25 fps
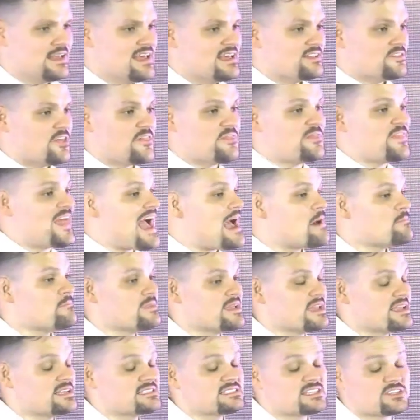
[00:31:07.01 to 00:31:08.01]
that that
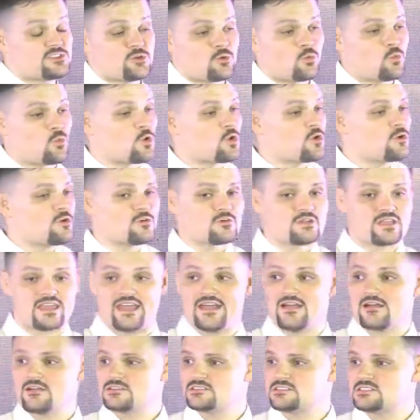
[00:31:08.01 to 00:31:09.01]
means that the world
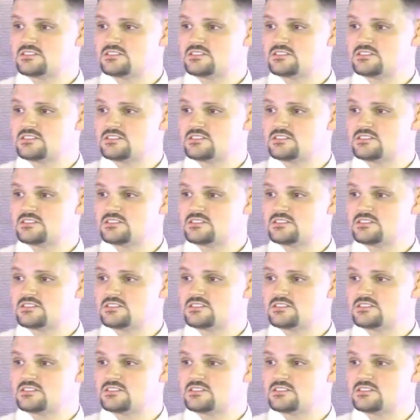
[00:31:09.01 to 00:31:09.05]
cares.